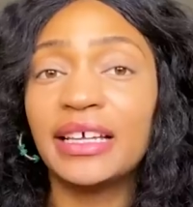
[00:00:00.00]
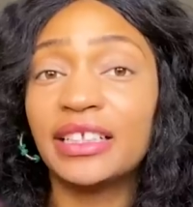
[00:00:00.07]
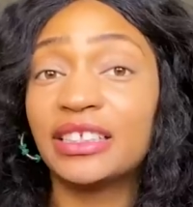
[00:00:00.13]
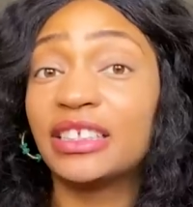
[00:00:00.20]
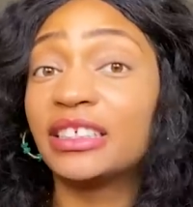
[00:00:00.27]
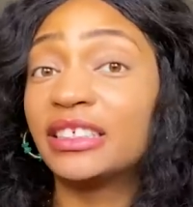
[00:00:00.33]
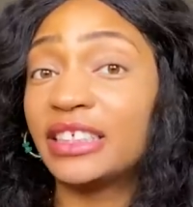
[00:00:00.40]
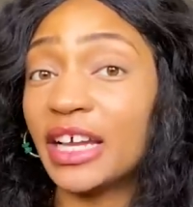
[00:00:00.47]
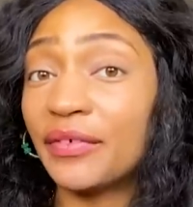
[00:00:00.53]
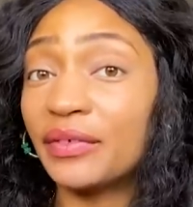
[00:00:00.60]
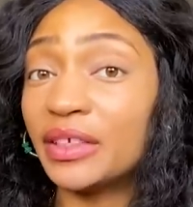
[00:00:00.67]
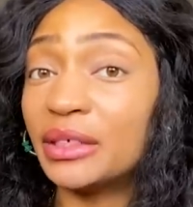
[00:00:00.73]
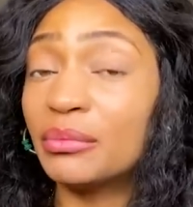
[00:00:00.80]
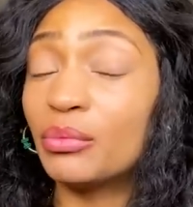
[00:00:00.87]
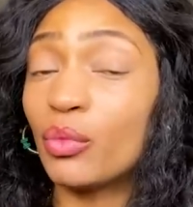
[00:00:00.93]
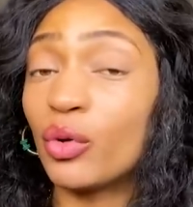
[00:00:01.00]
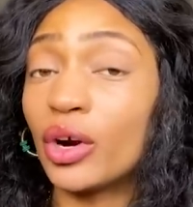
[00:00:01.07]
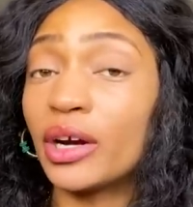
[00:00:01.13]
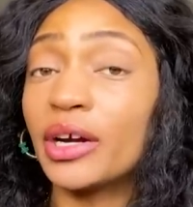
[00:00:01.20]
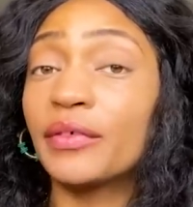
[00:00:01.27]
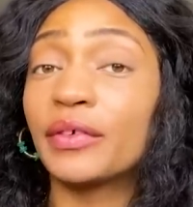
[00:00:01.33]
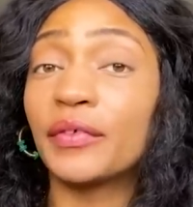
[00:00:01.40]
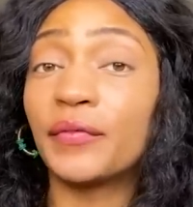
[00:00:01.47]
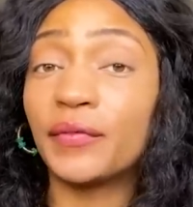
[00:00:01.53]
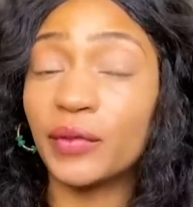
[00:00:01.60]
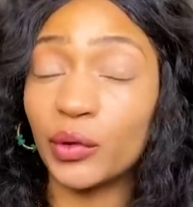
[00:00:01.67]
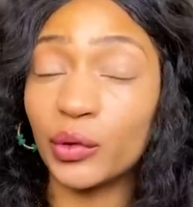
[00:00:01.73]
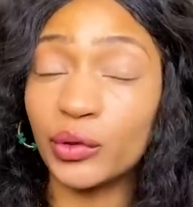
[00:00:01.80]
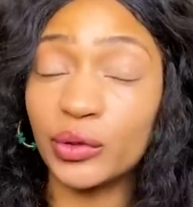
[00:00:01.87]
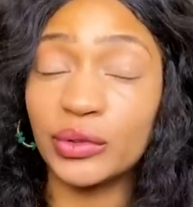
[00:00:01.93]
This is definitely more of a
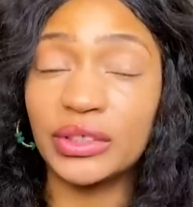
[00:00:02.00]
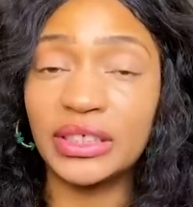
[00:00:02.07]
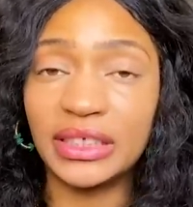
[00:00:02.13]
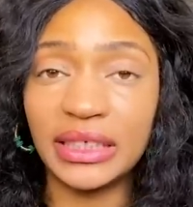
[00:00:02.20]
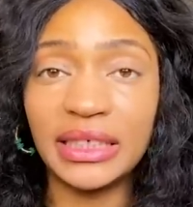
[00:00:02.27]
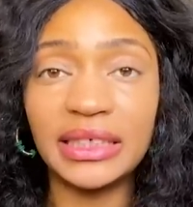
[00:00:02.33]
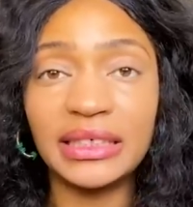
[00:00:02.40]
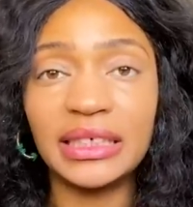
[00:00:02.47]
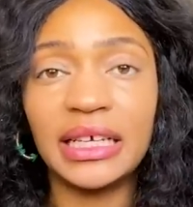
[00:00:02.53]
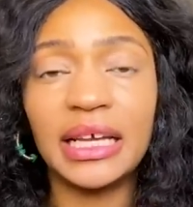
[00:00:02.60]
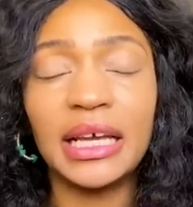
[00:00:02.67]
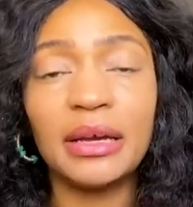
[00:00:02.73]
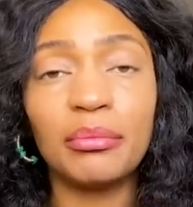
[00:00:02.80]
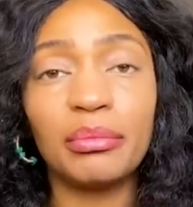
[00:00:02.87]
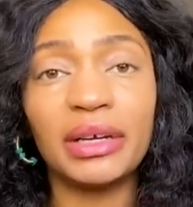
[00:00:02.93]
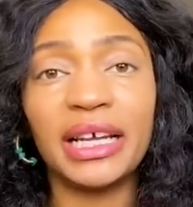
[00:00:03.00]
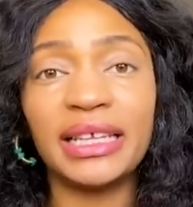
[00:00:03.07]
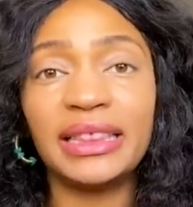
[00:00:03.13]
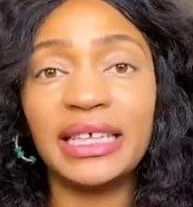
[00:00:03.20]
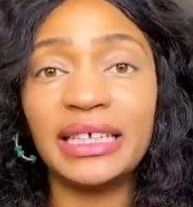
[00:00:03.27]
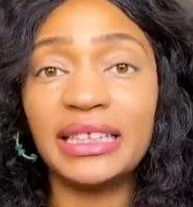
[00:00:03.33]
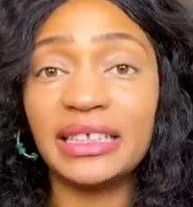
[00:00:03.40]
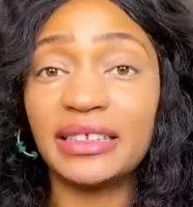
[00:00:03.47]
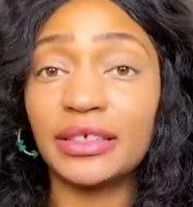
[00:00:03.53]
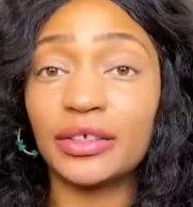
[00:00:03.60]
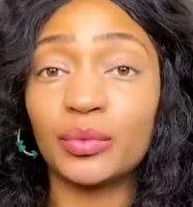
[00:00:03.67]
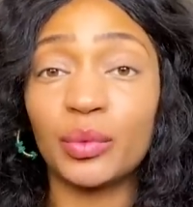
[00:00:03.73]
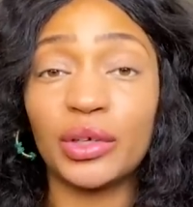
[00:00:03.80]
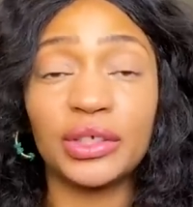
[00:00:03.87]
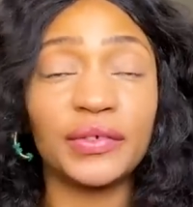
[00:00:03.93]
floral scent, but I think that
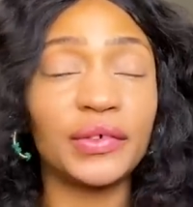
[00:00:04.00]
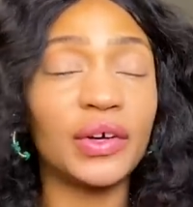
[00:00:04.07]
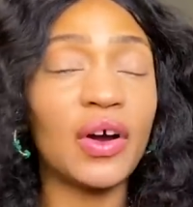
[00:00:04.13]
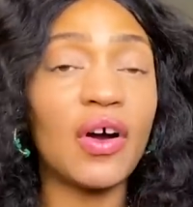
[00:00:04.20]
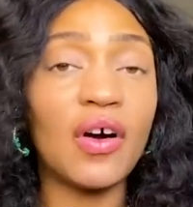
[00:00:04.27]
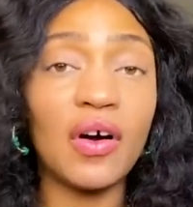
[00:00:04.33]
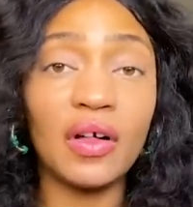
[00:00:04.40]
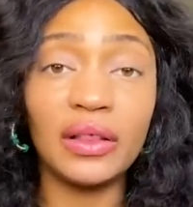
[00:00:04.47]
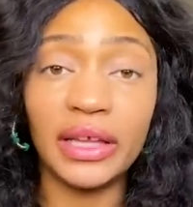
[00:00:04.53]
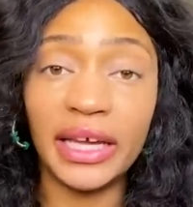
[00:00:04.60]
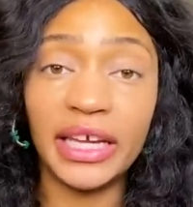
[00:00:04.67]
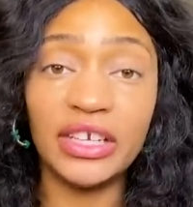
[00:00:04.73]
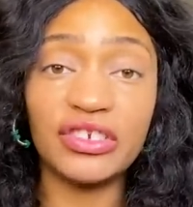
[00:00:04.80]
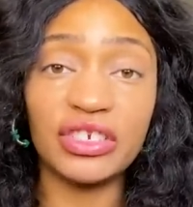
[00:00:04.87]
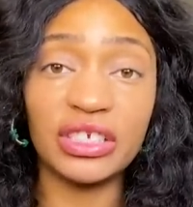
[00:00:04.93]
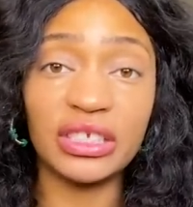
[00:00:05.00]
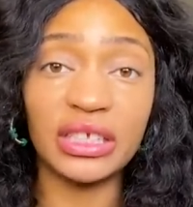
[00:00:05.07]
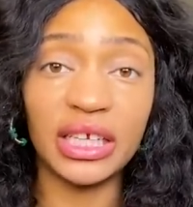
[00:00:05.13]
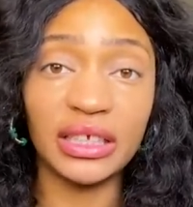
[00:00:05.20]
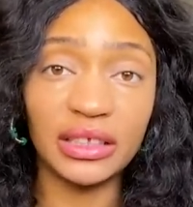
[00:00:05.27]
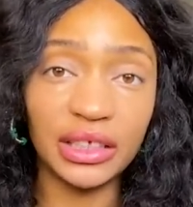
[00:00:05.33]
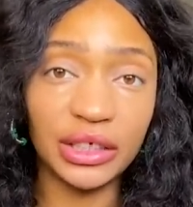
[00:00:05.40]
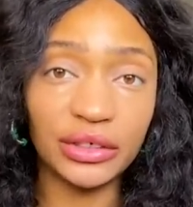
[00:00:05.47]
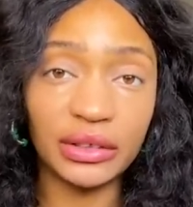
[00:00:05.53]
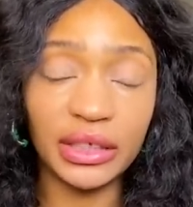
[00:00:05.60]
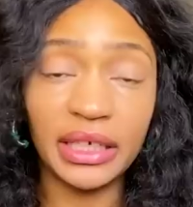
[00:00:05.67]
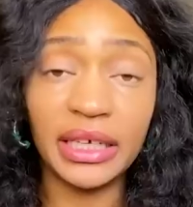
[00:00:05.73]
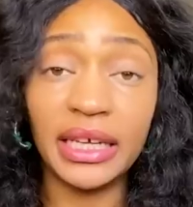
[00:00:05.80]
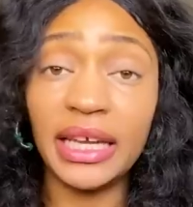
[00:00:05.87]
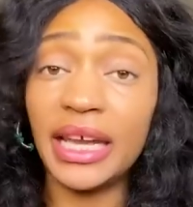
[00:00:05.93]
this works for all ages. Like
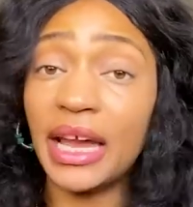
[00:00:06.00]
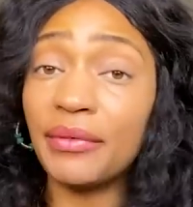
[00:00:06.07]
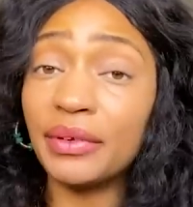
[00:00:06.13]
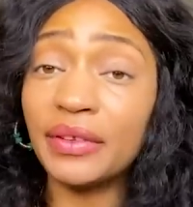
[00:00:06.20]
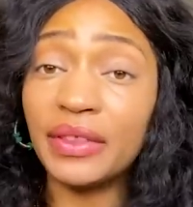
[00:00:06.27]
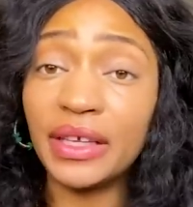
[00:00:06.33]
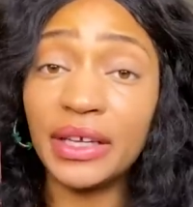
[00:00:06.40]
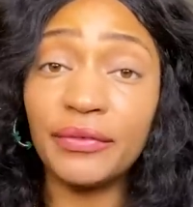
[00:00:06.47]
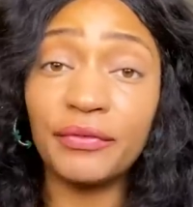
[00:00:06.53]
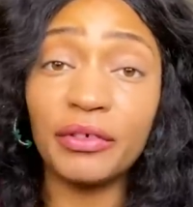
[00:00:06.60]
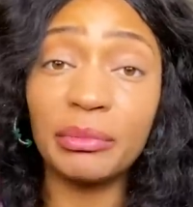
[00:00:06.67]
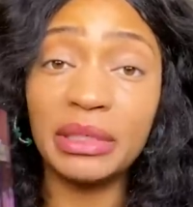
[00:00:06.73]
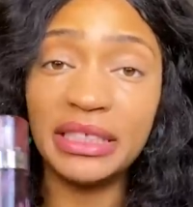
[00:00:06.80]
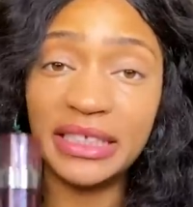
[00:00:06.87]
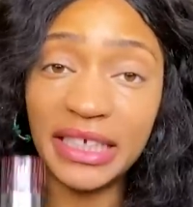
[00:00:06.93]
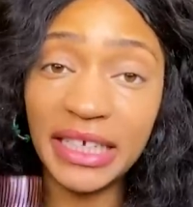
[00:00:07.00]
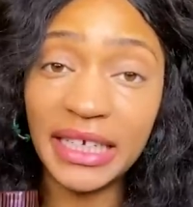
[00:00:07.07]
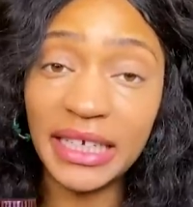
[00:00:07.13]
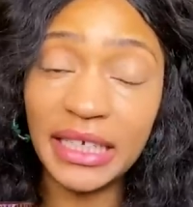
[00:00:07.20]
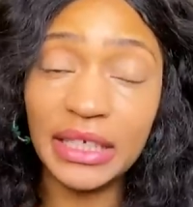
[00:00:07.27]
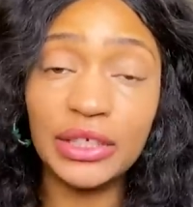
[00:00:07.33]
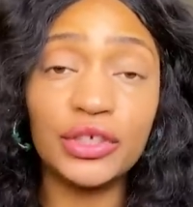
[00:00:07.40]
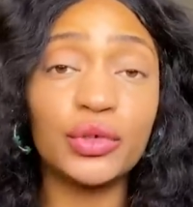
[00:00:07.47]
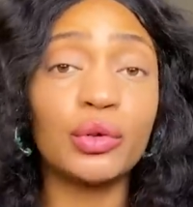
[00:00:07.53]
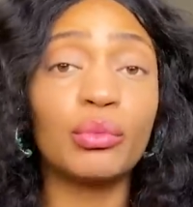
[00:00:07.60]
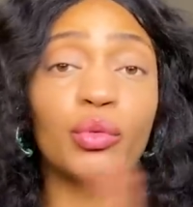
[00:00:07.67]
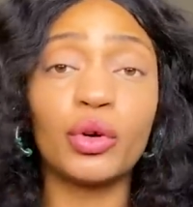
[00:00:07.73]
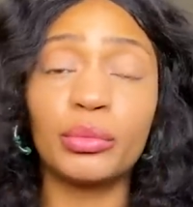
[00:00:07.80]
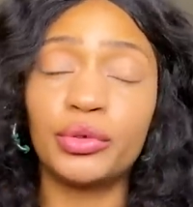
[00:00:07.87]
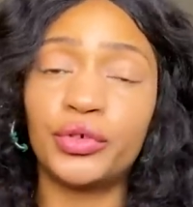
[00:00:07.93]
literally everything from a teen to a
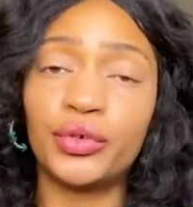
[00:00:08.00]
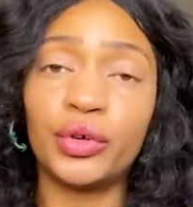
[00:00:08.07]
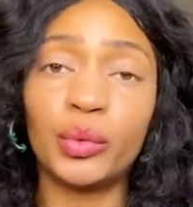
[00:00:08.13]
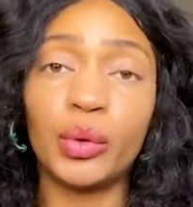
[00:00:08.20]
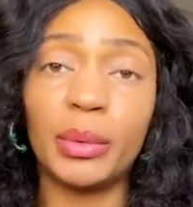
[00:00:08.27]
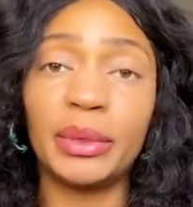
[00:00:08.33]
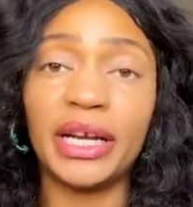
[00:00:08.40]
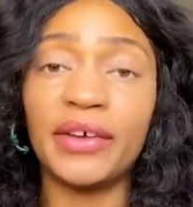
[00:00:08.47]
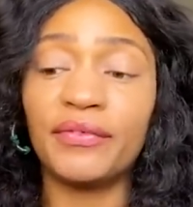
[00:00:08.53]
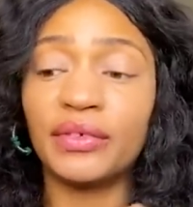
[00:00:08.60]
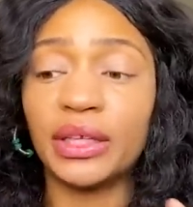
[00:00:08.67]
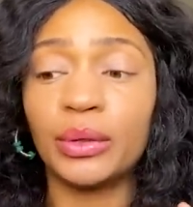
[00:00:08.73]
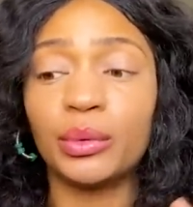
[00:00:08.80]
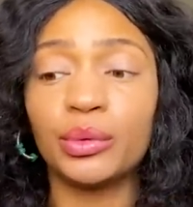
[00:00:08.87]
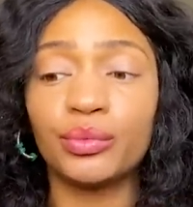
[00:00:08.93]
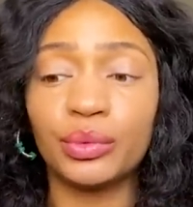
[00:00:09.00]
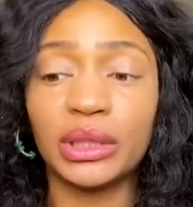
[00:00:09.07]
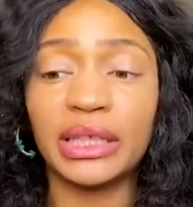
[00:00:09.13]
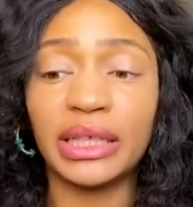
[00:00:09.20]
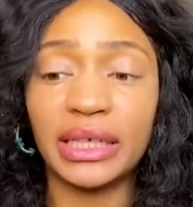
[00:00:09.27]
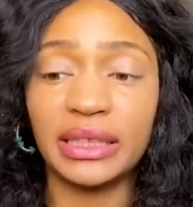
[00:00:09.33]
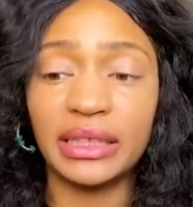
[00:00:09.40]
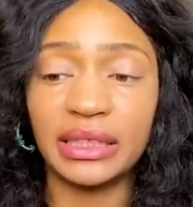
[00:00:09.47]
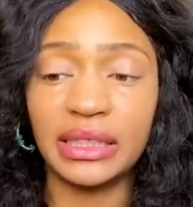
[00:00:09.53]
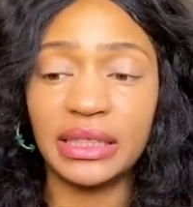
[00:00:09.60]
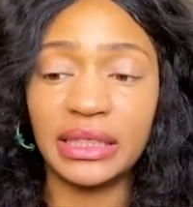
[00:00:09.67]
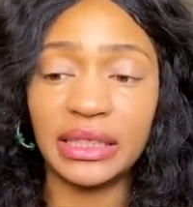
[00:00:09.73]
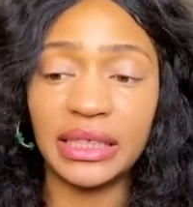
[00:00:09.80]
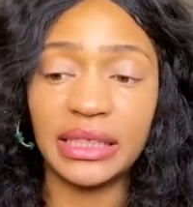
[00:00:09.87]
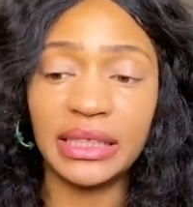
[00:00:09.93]
more mature woman, I feel like would really like this
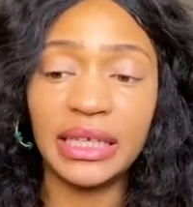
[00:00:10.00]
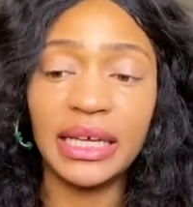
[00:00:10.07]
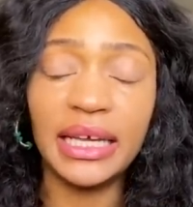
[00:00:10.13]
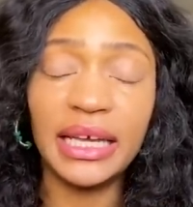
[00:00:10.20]
scent.